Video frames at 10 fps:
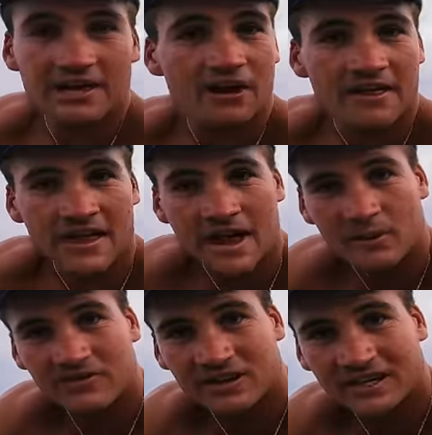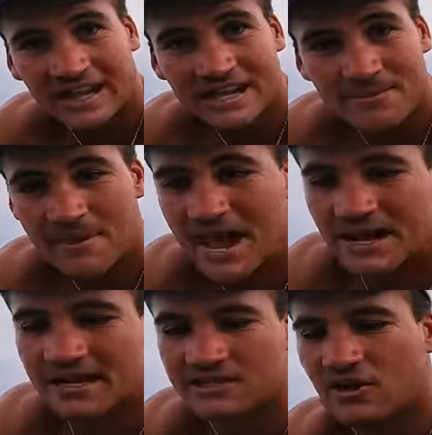right there, we've cleaned him
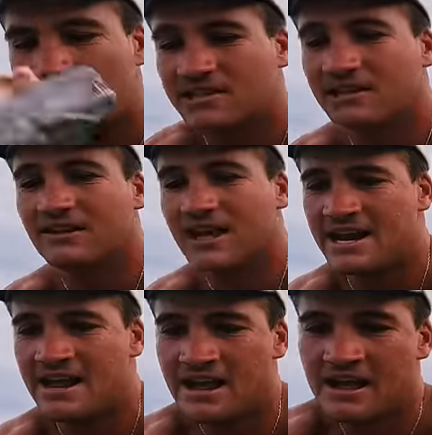out. He's nice and clean.